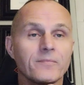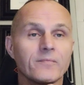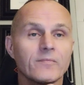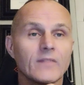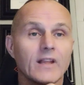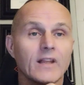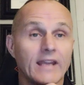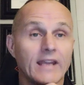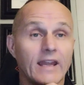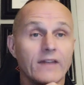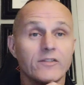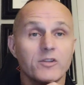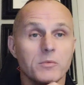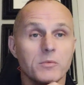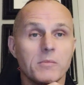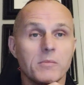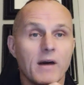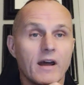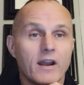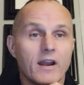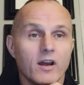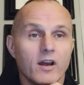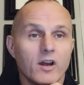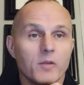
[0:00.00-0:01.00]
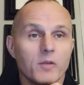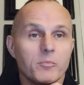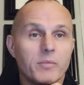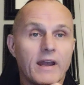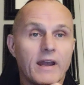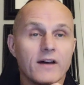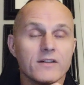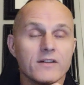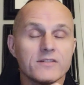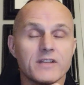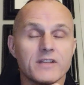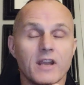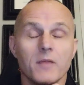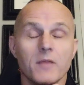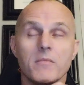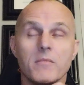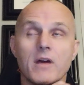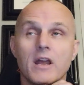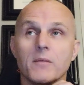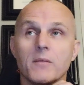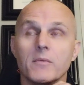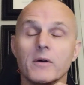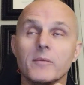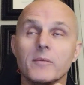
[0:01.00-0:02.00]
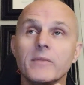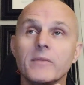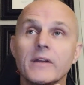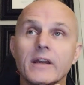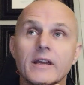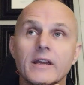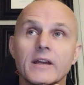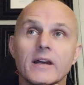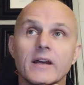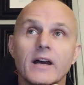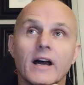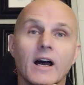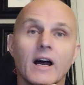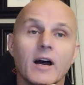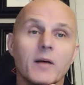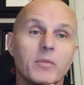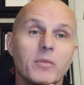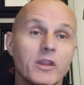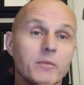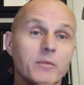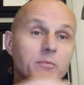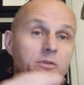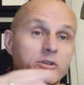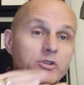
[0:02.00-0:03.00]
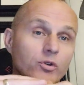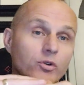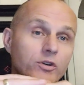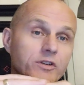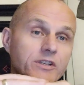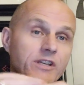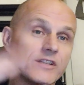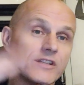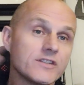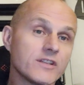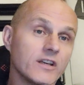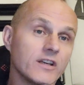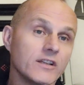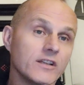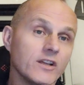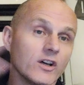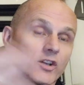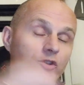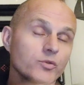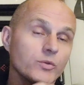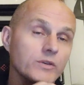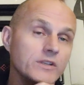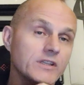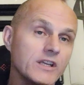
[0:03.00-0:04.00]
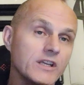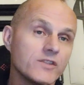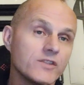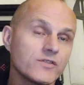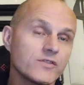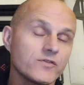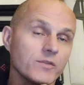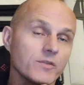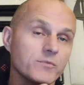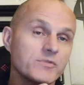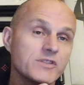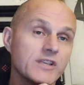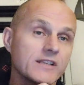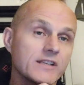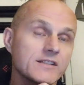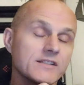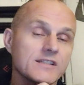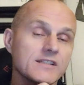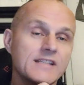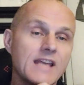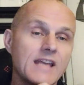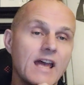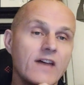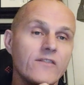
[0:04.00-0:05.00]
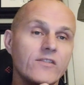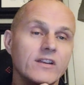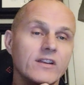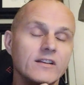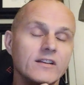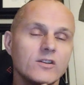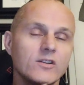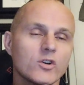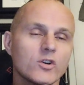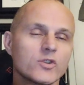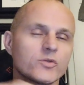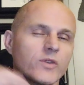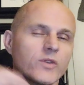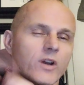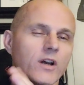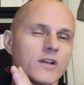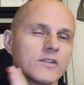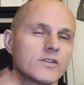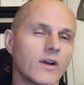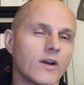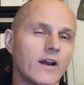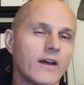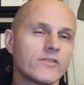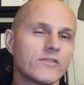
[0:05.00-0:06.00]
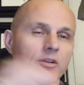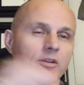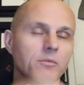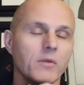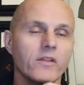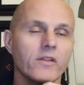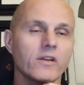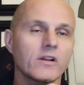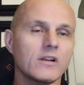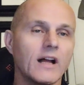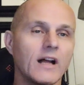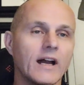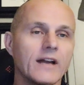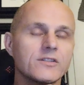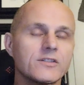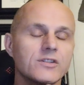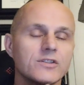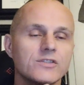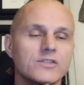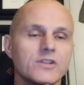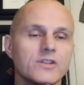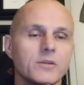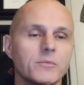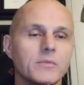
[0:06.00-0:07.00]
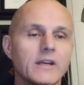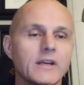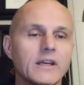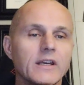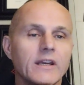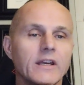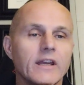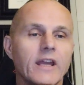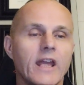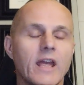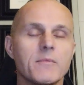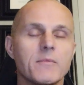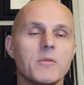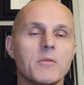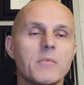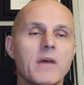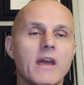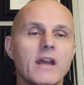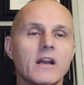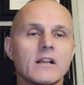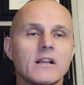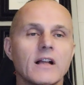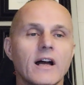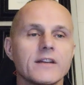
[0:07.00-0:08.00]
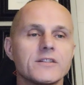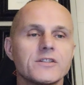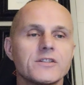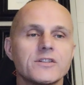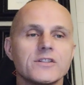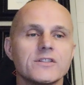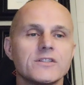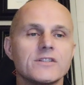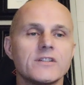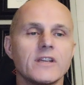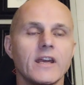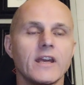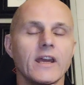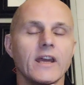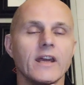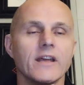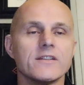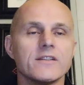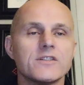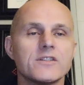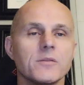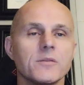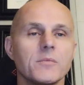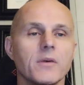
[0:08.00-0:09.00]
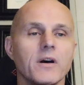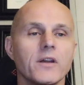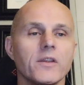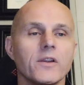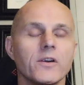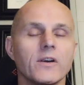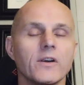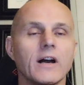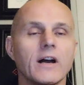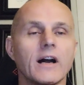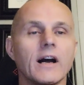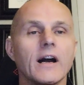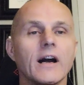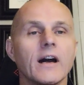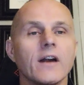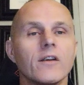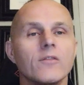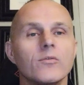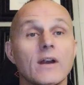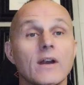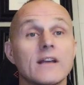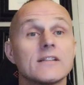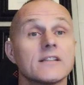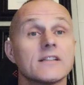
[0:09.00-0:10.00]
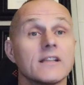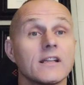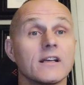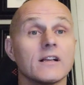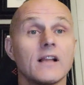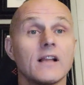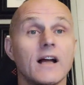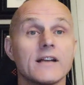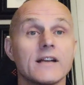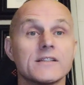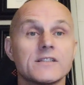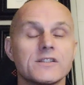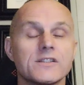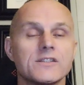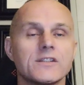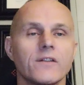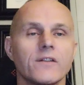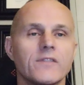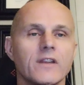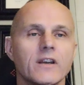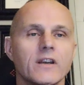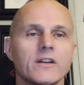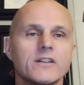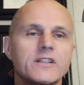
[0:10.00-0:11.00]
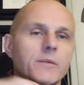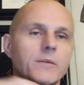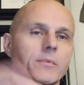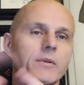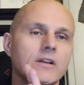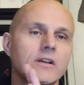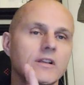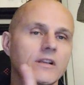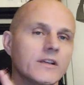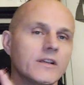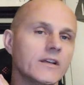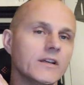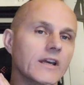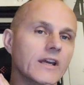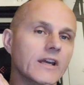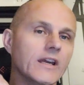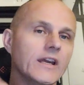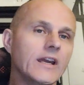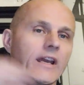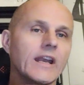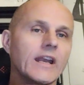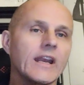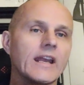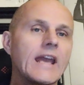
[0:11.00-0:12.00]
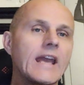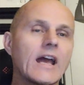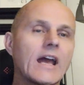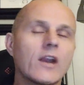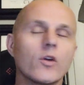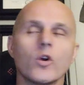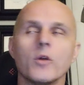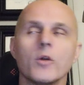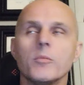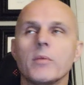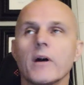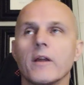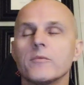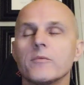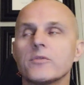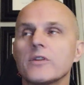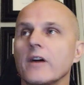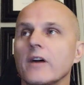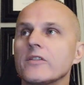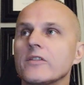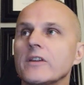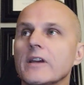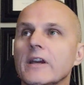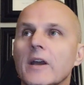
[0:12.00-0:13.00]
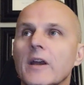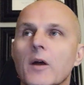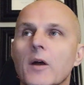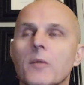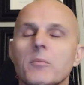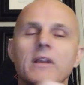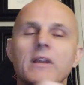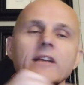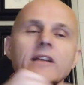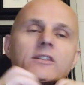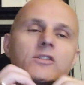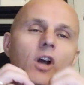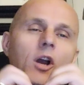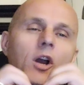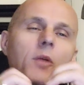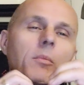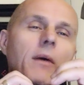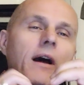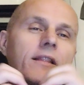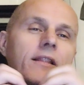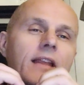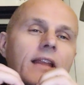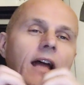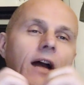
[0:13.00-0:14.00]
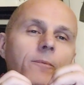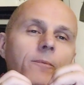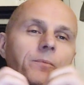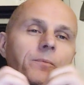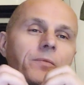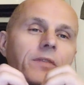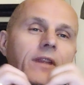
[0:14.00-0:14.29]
you have to be about one hundred pounds at a minimum. Uh, but the mature teens and adults we teach from six to seven. Of course, we also have some other classes, some M M A classes and some other uh, wrestling classes and stuff that are typically in a category by themselves. But let's talk about that